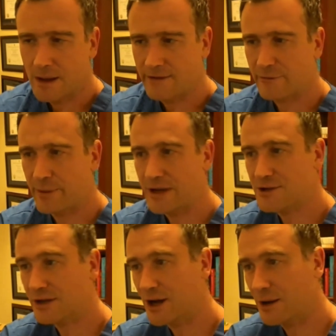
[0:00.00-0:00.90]
If a
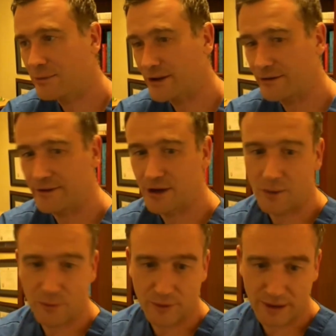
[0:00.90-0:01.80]
patient comes out of the
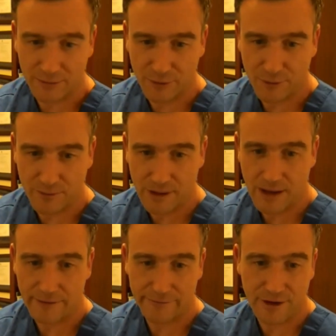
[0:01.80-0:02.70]
operating room
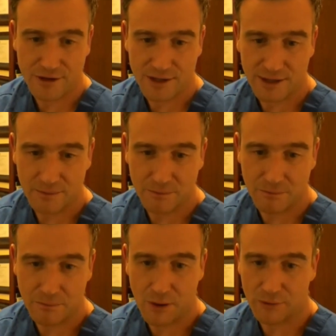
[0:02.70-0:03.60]
freshly
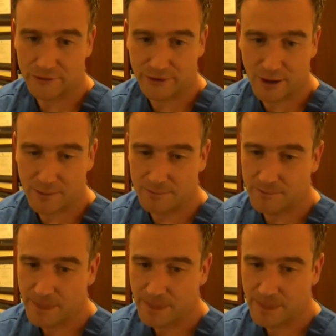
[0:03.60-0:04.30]
post-op,